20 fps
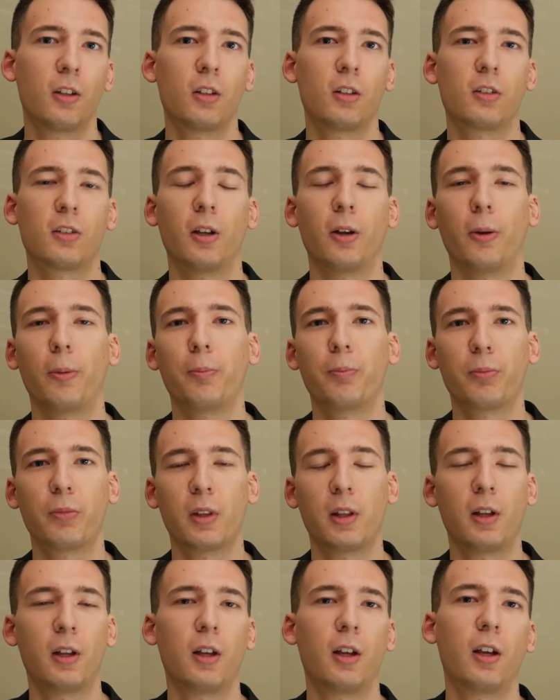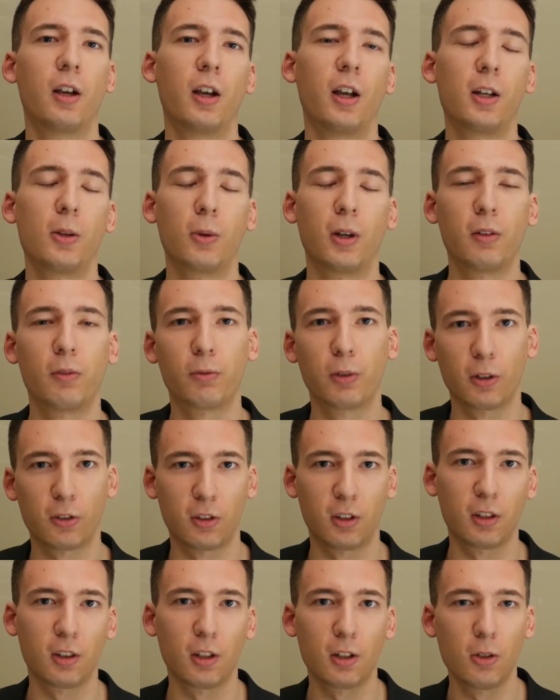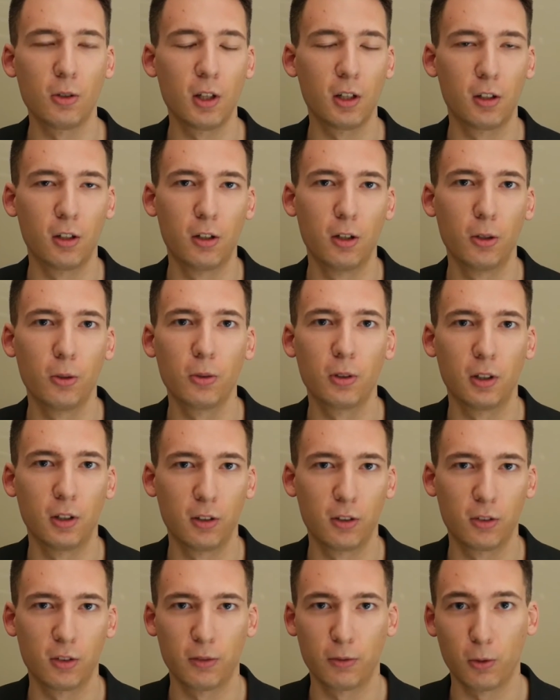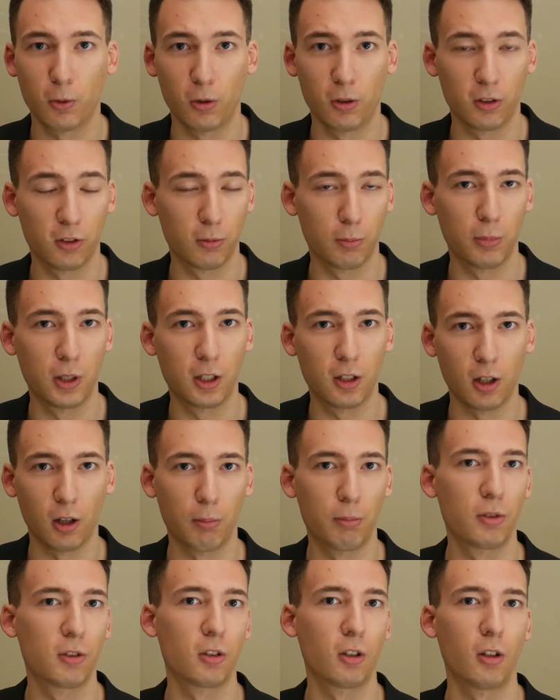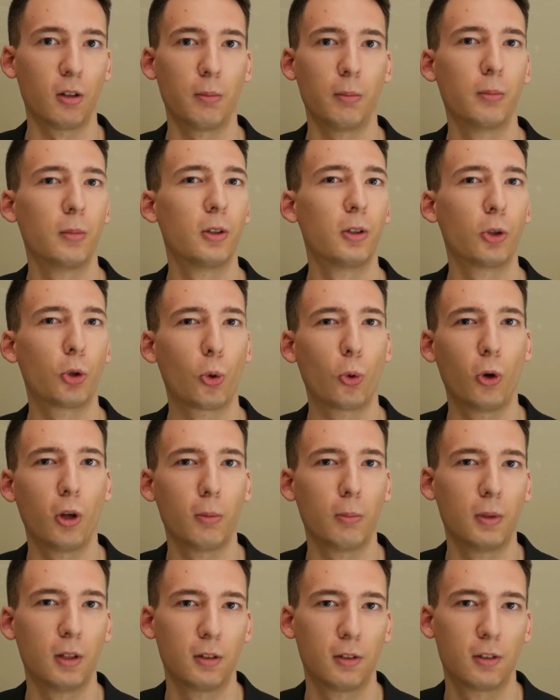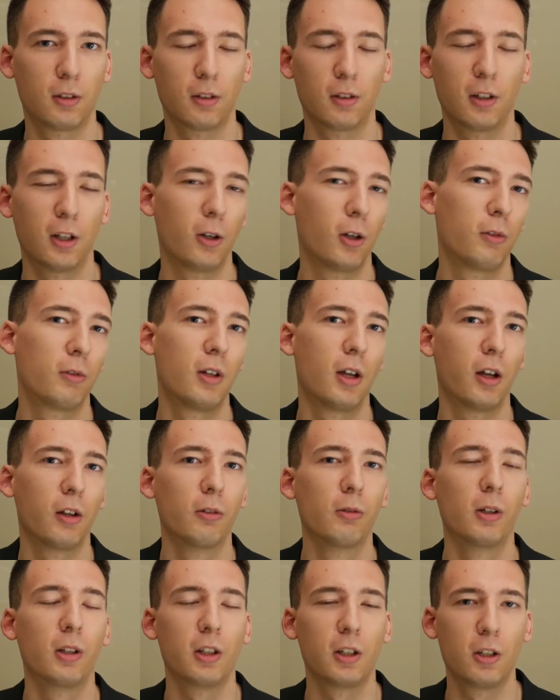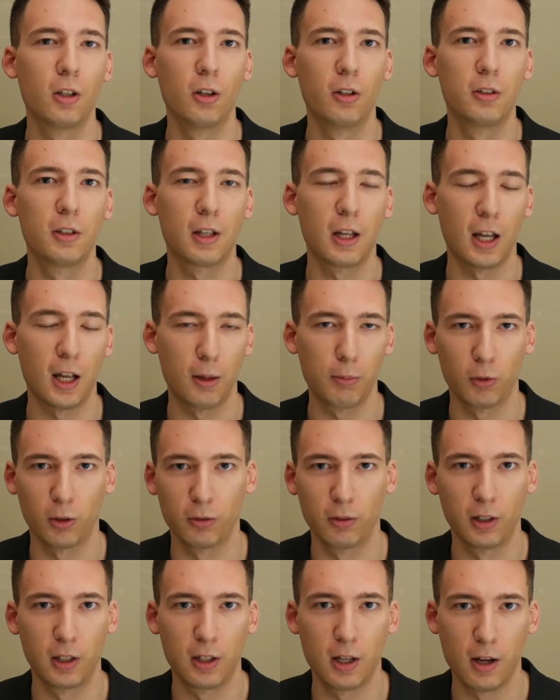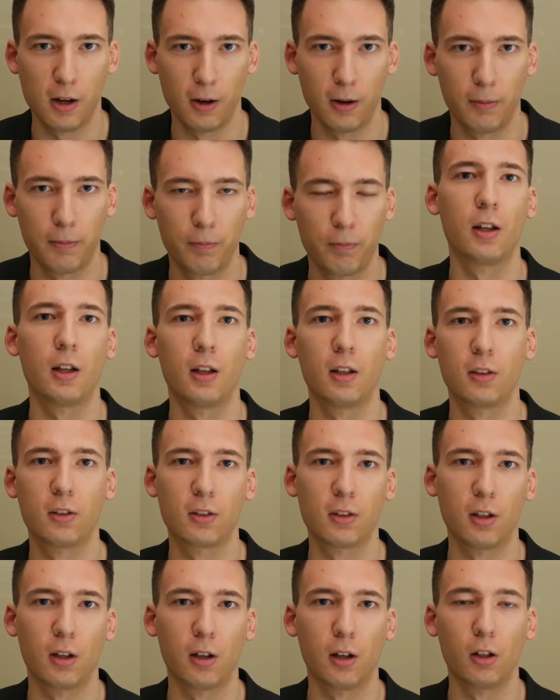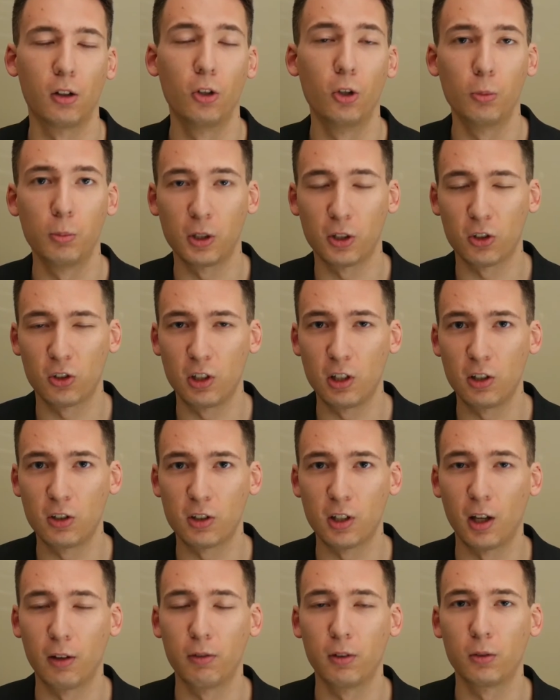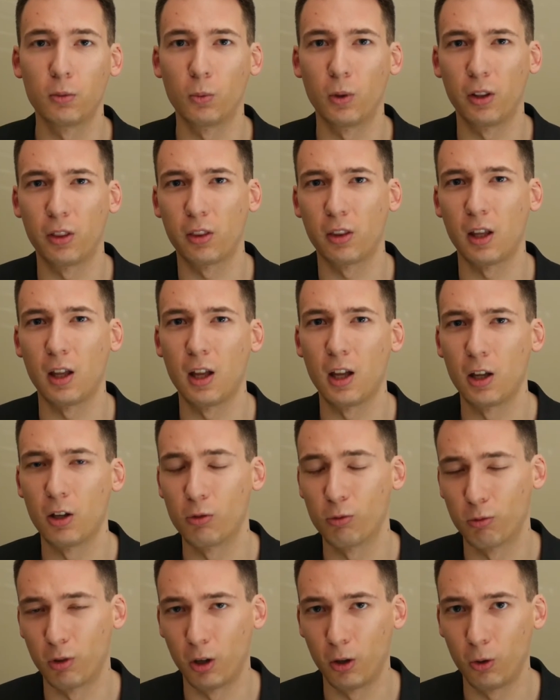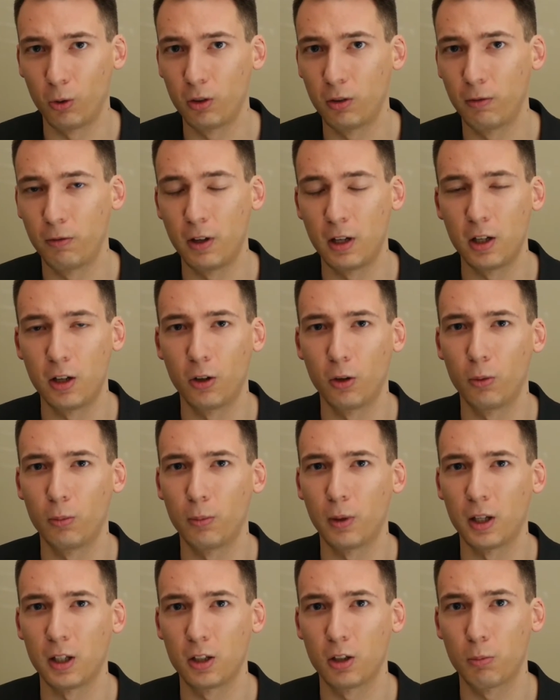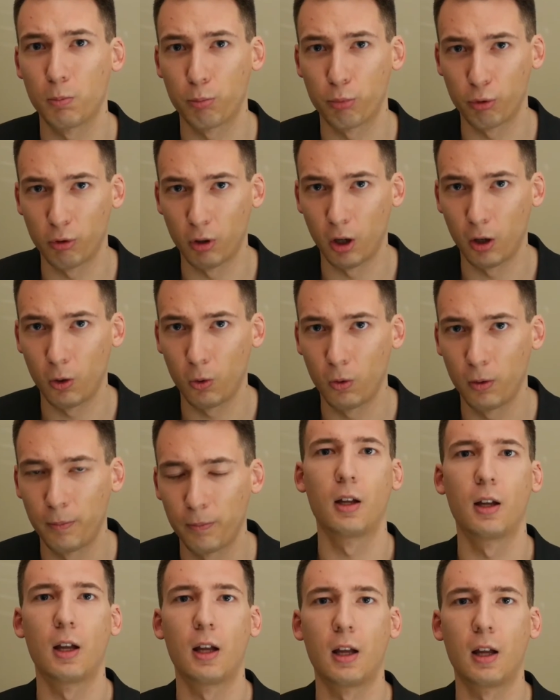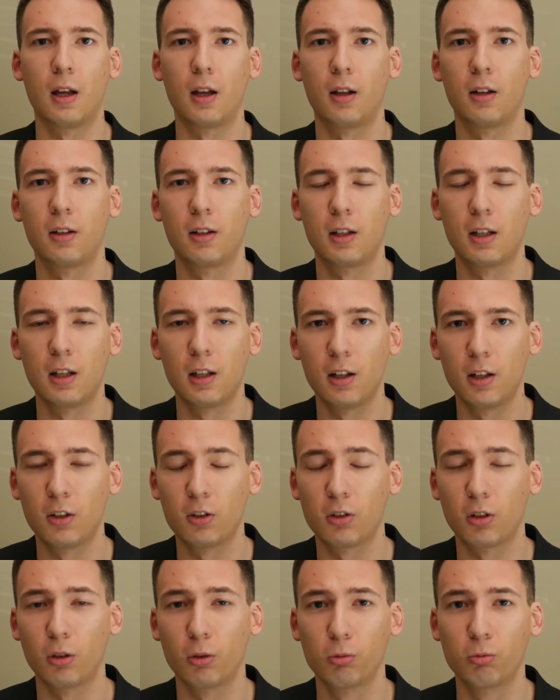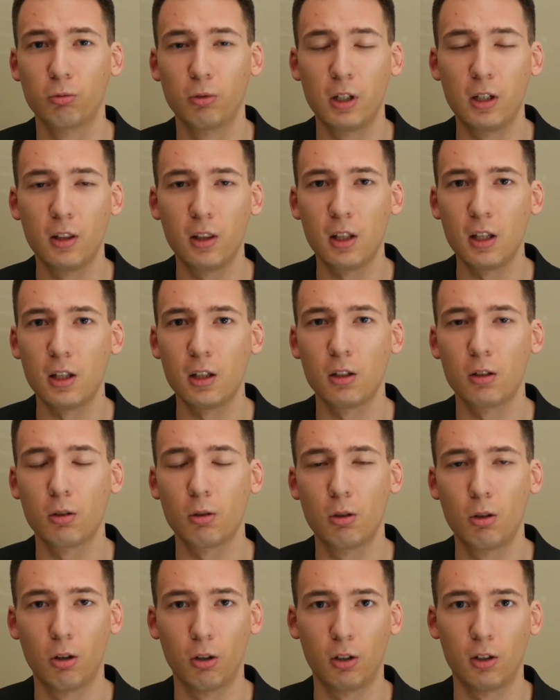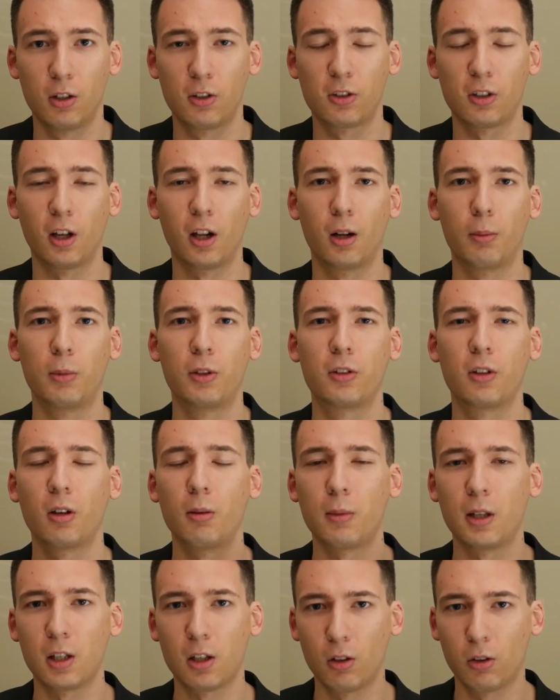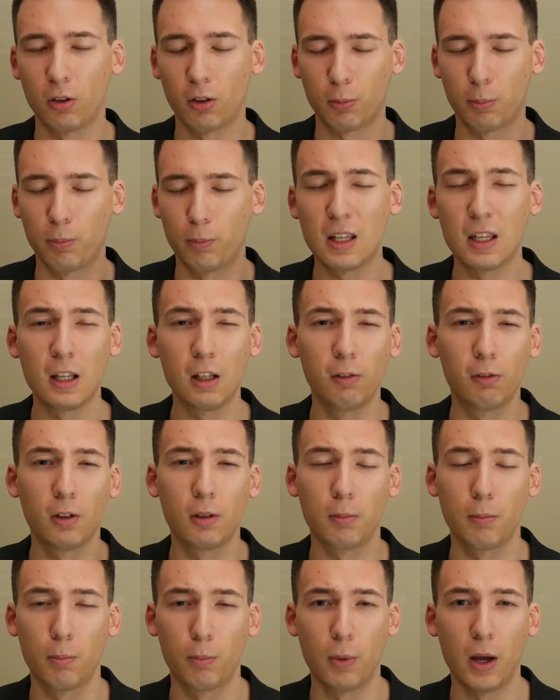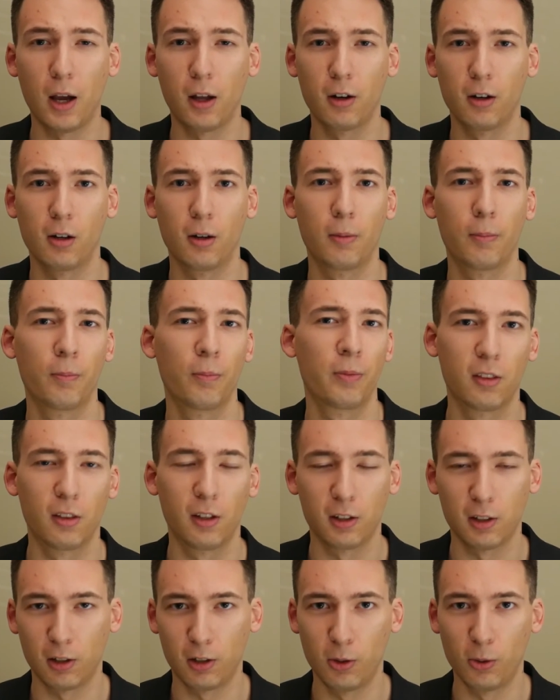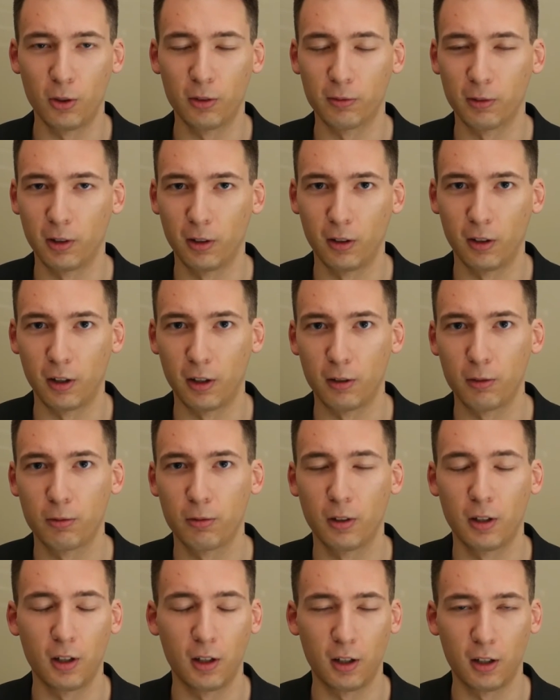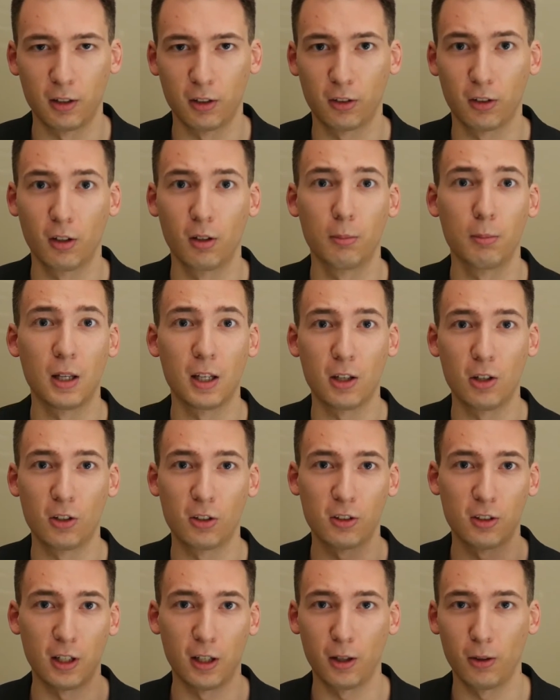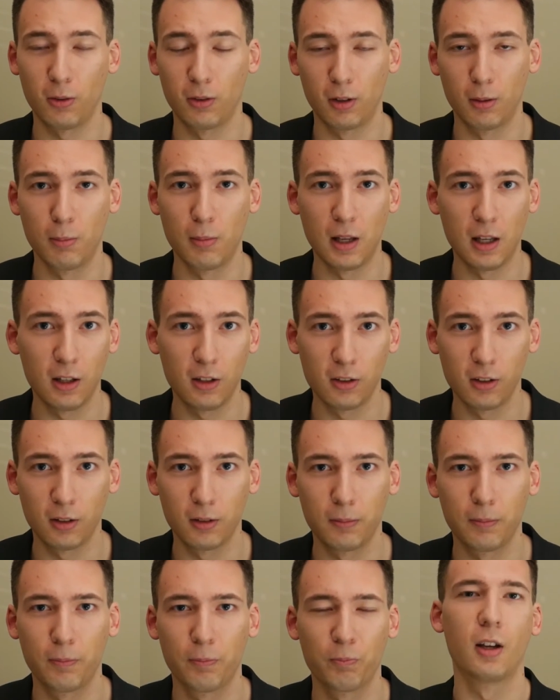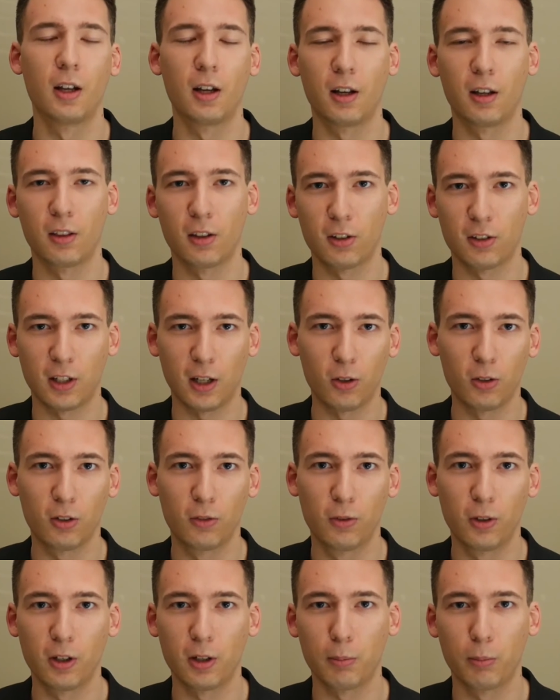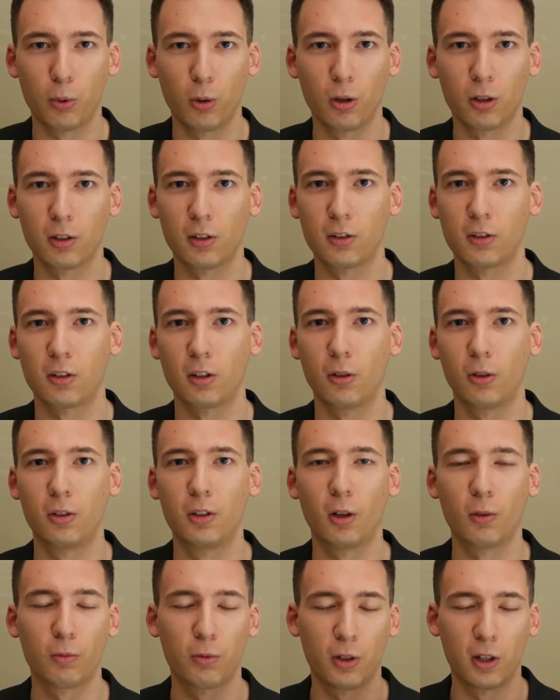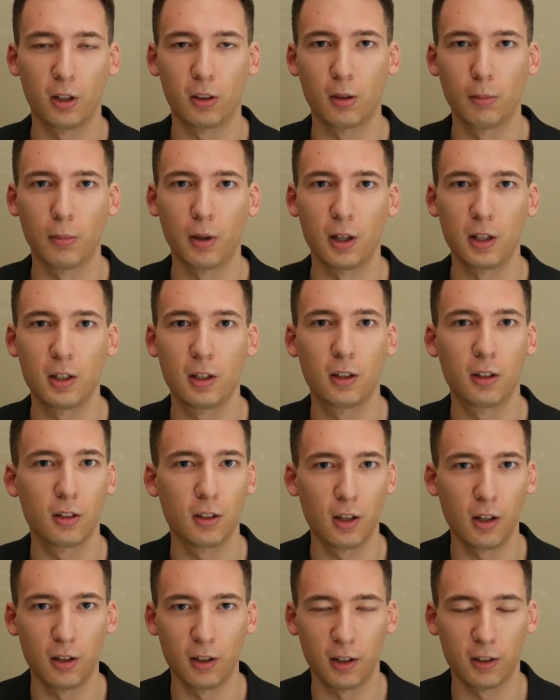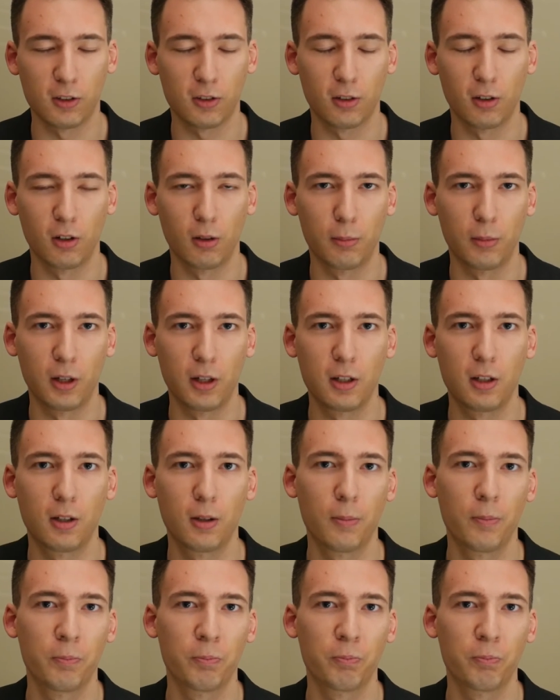So anyway, first thing that you need to do is, of course, pick up some equipment. Now I've got a really good camera rig here. It's a Lumix G7 with a Rode Video Mic Pro, and it is a really good setup. It's going to make you look even better than you do in real life, and it's going to make you sound amazing. And the sound is very important, so don't forget the mic. Get an external mic.